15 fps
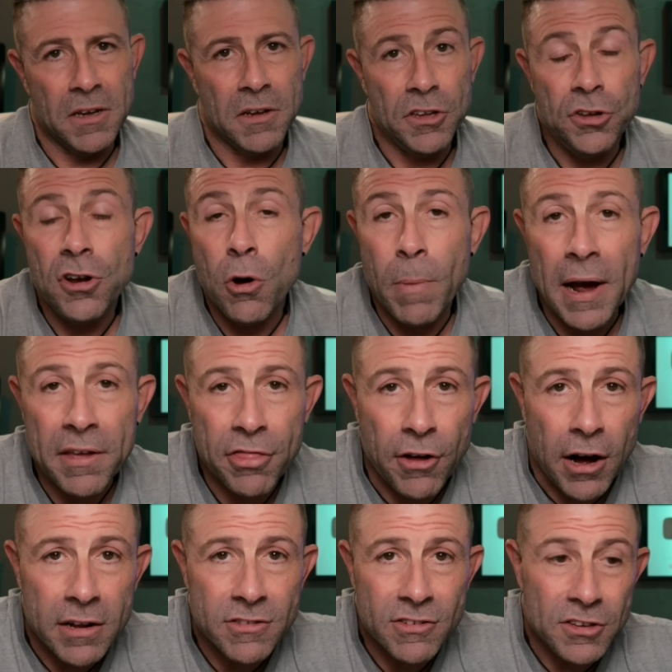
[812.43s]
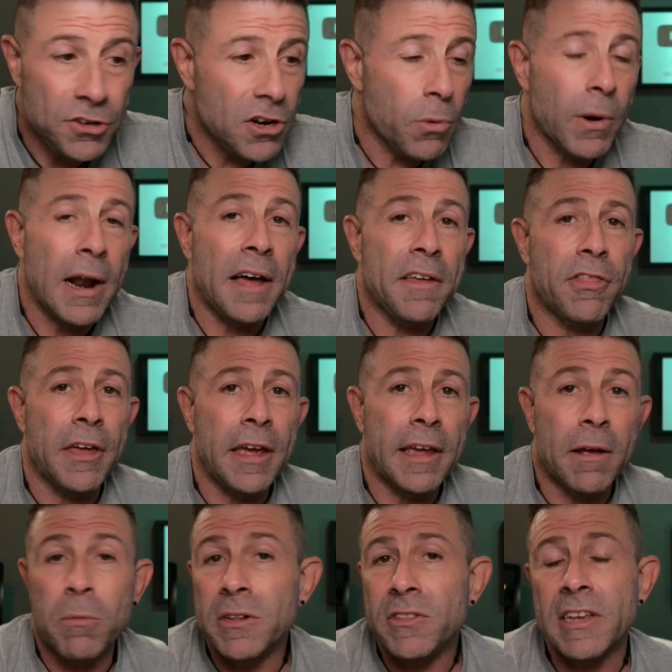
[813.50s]
You know my thoughts. You know what I
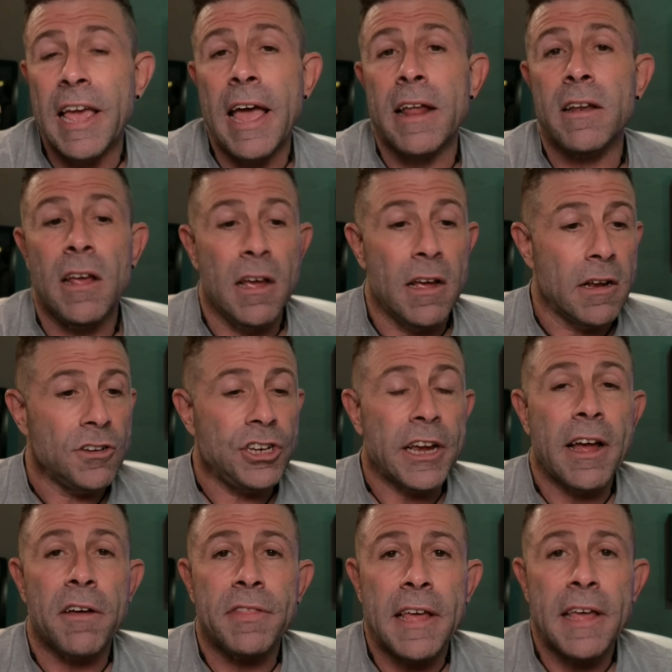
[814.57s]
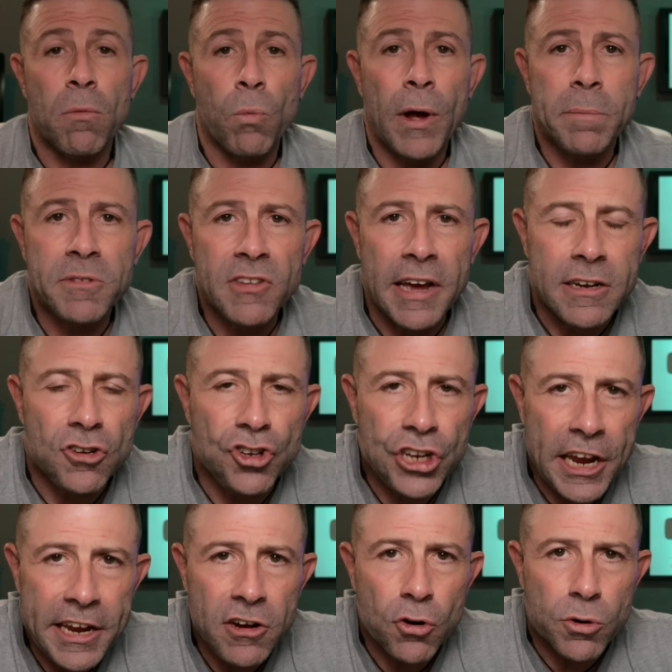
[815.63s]
think. And once again, check out that website,
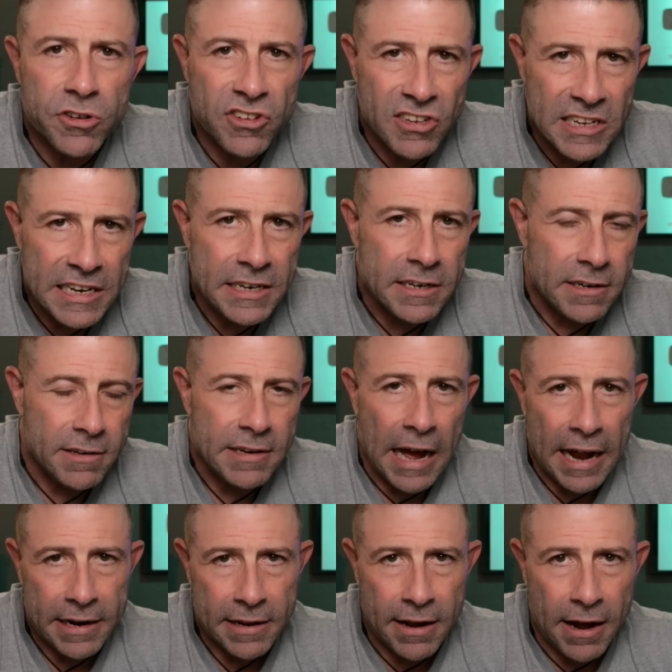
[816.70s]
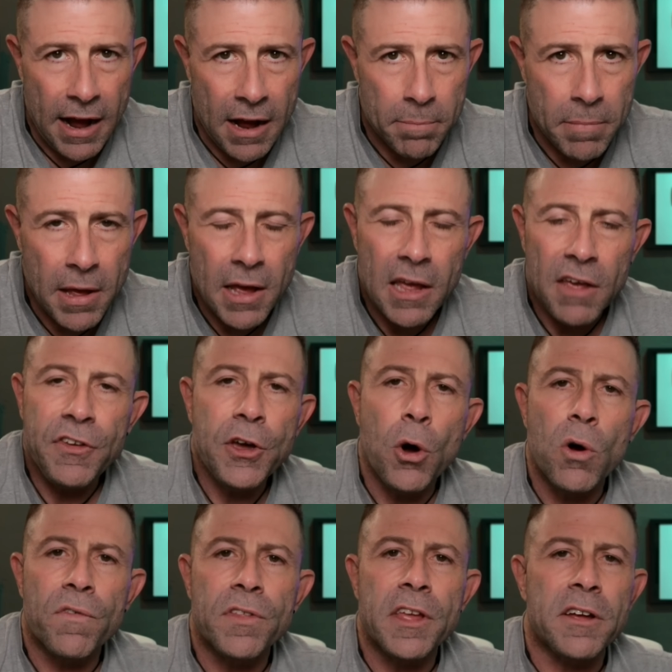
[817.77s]
jcristina.com. If you go
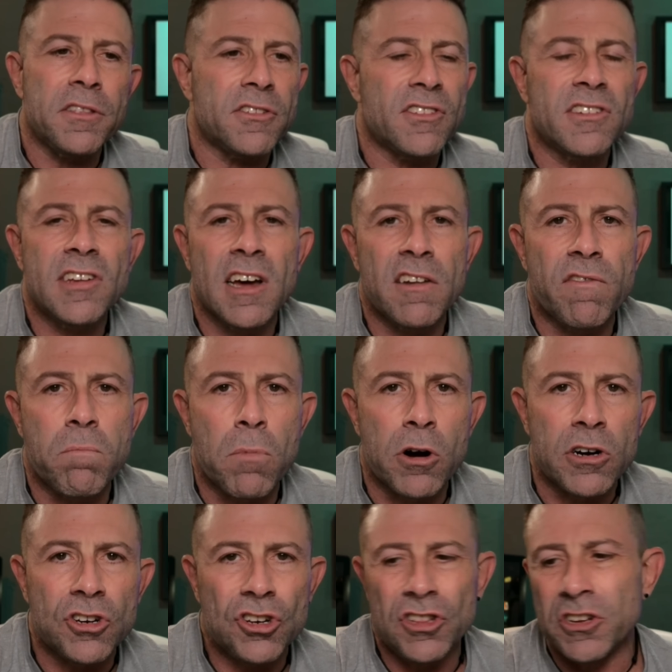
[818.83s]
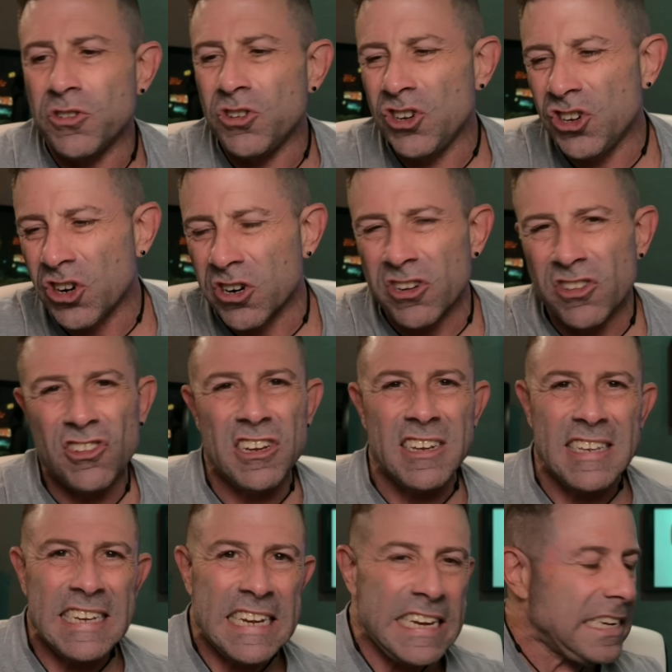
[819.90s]
over there, there's a ton of merch. There's shirts
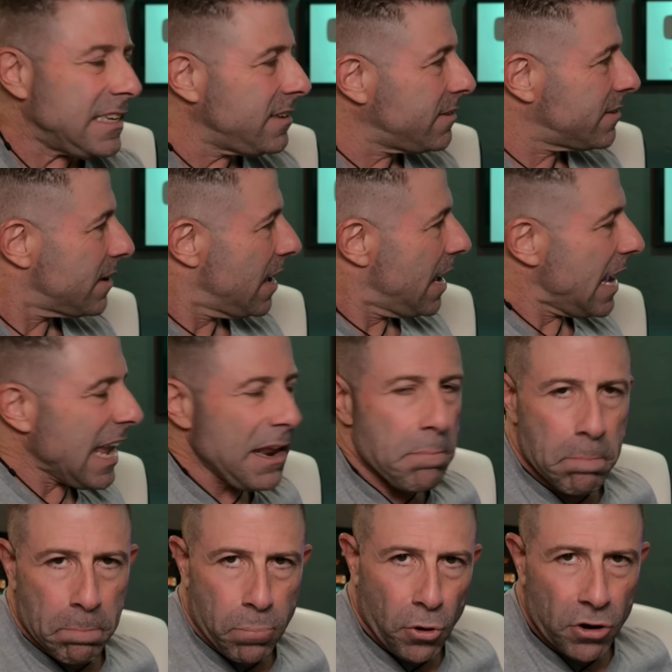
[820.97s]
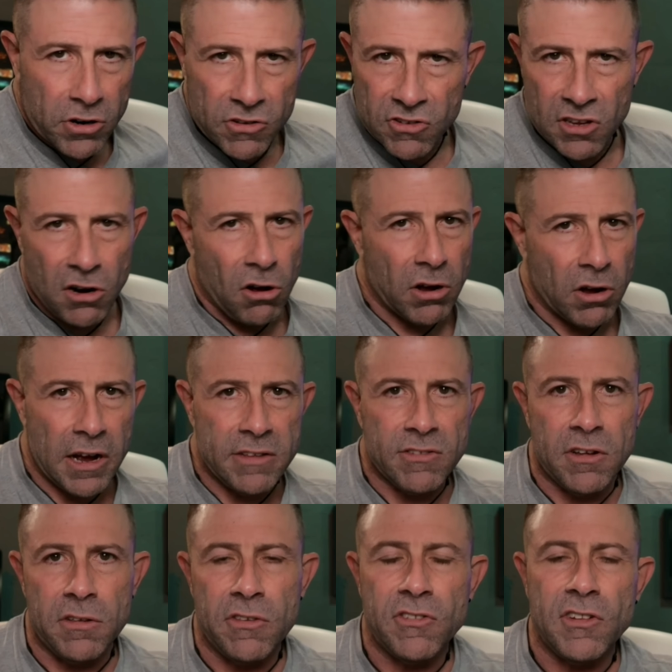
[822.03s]
and tees and books and all kinds
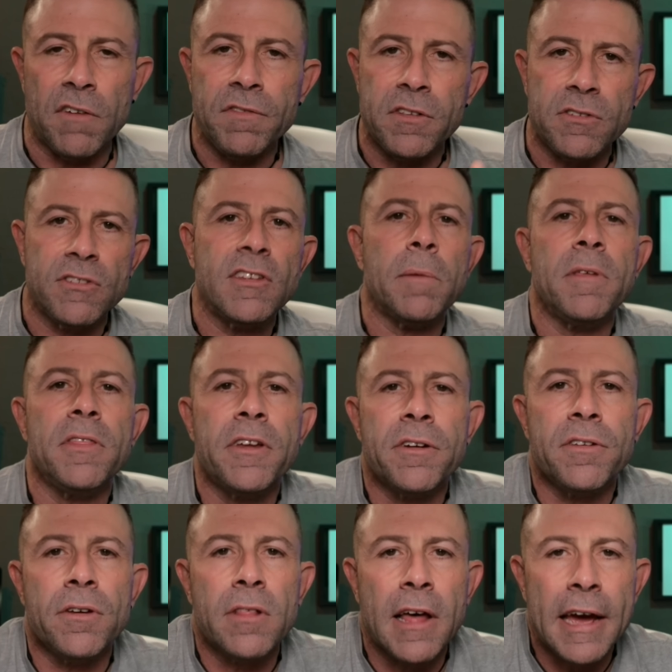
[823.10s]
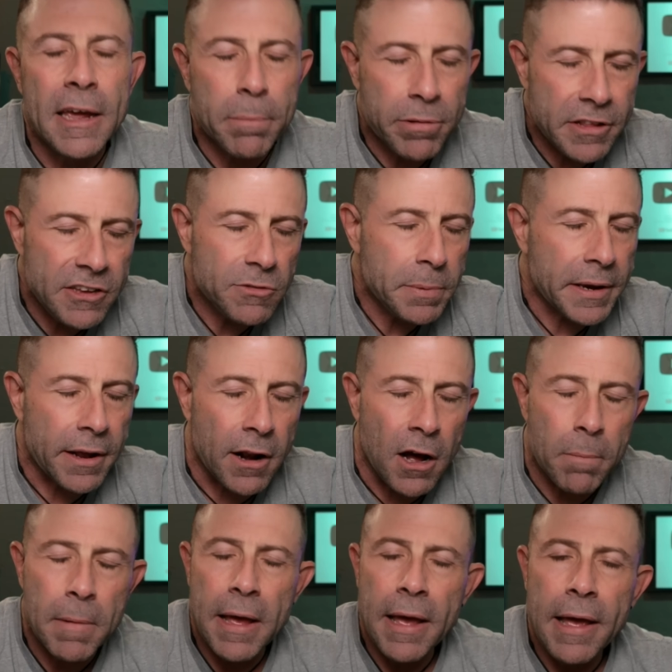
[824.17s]
of other stuff. There's something there you like. Please pick it
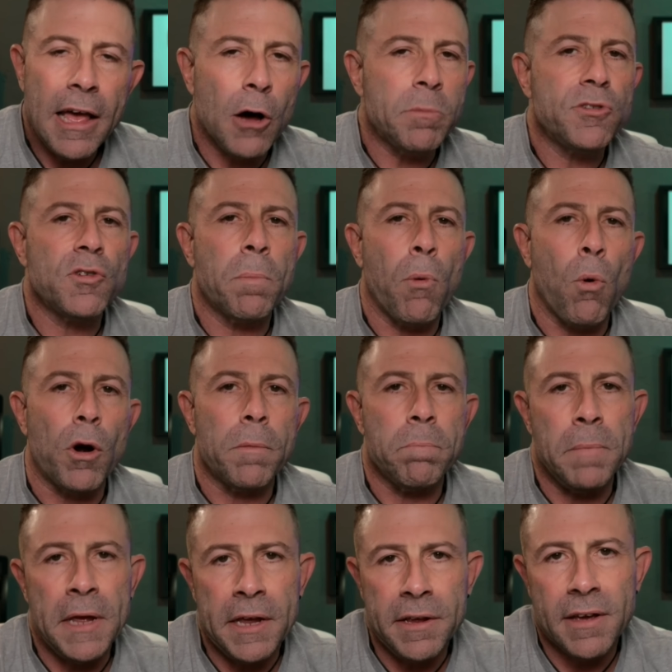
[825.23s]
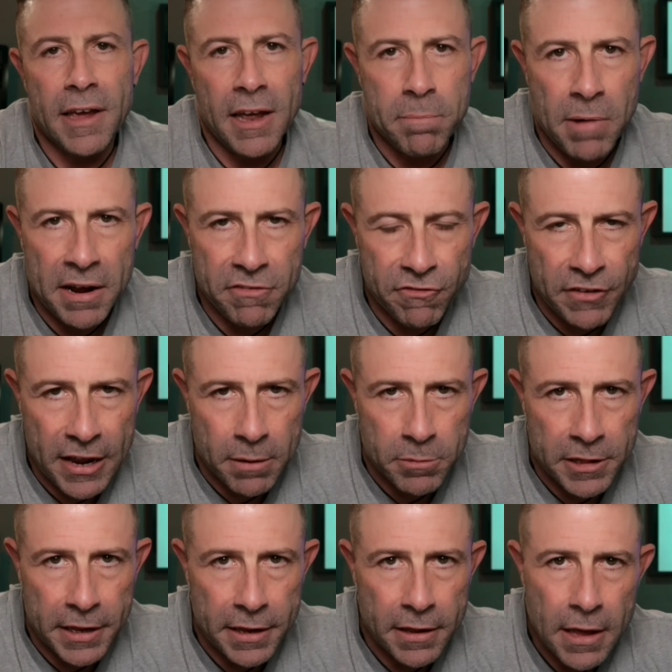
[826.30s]
up. Help support me and my
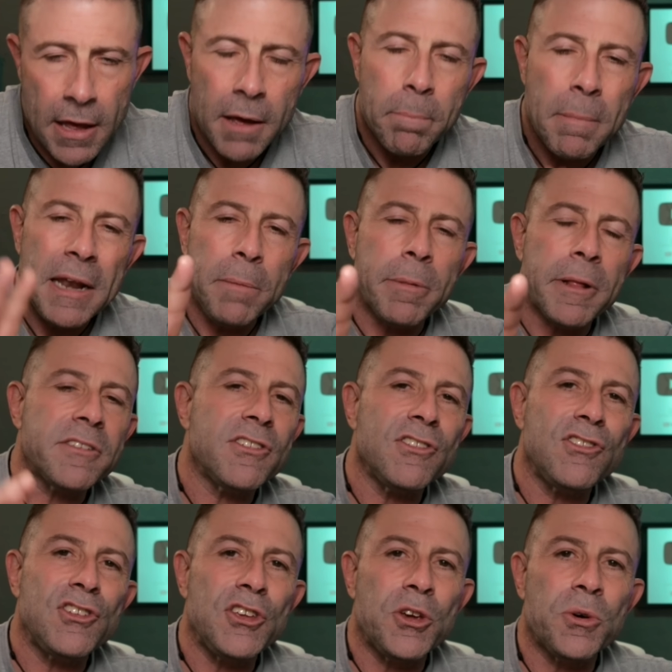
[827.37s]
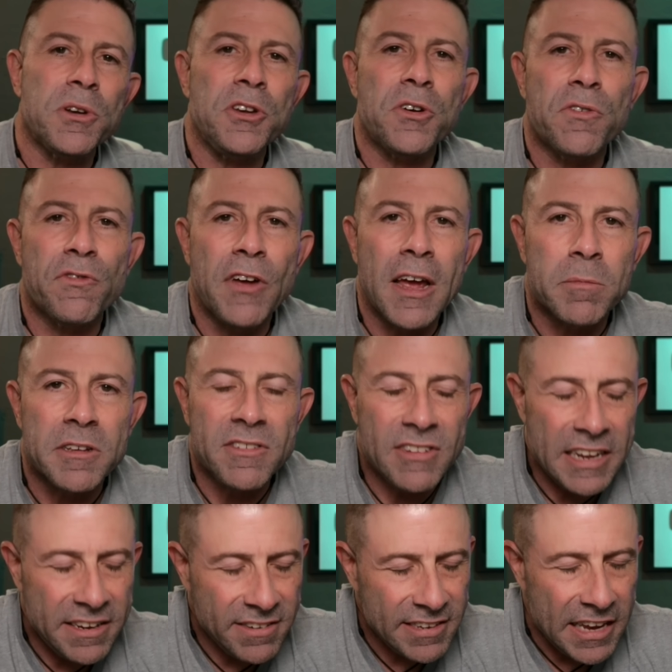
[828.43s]
family. Many blessings to you and your family.
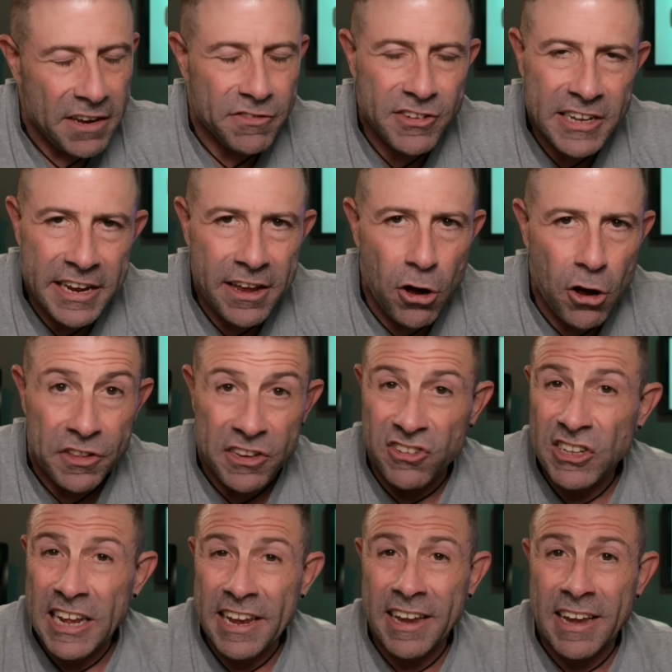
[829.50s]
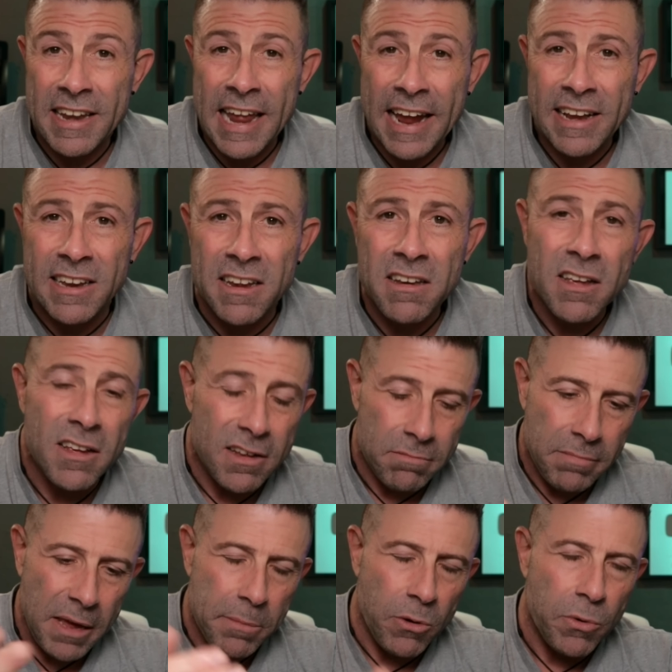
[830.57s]
Stay safe, stay healthy, stay connected,
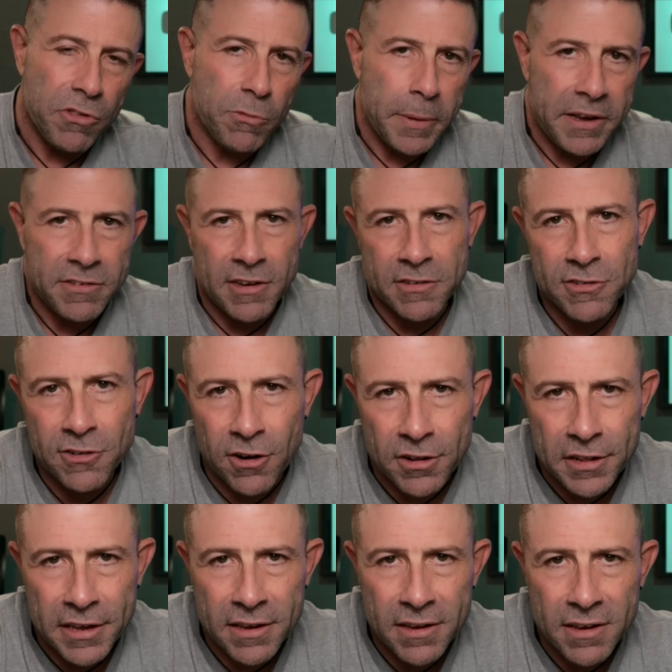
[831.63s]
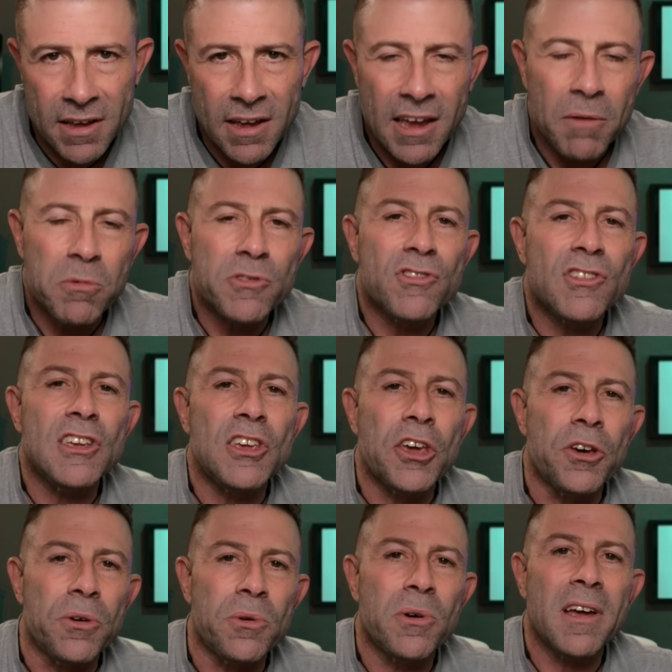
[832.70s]
maybe with SpaceX Starlink. And we'll see
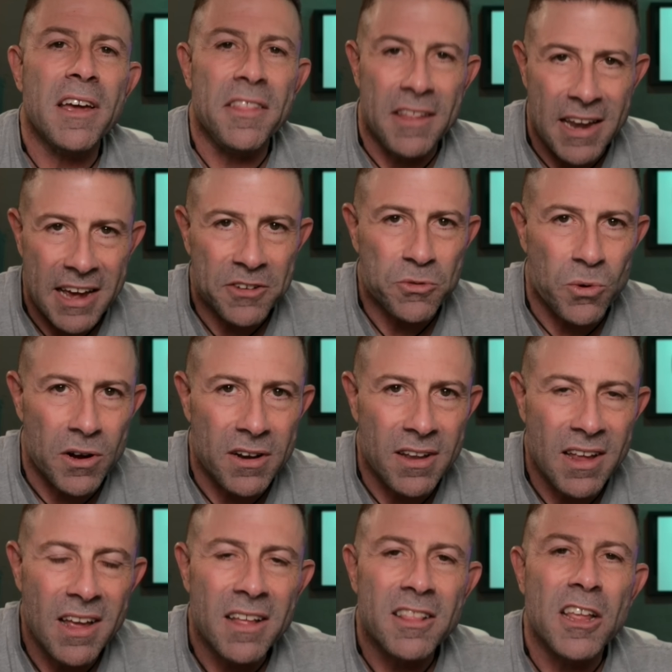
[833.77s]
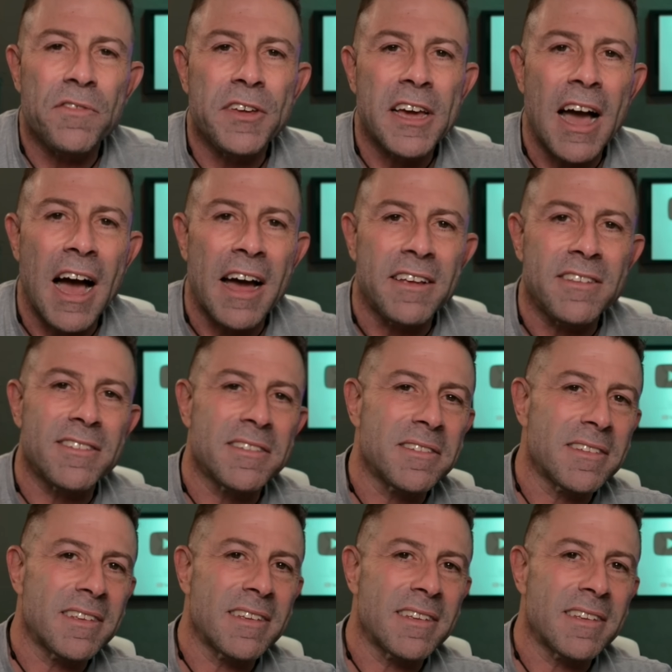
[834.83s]
you in the next one. Love you guys.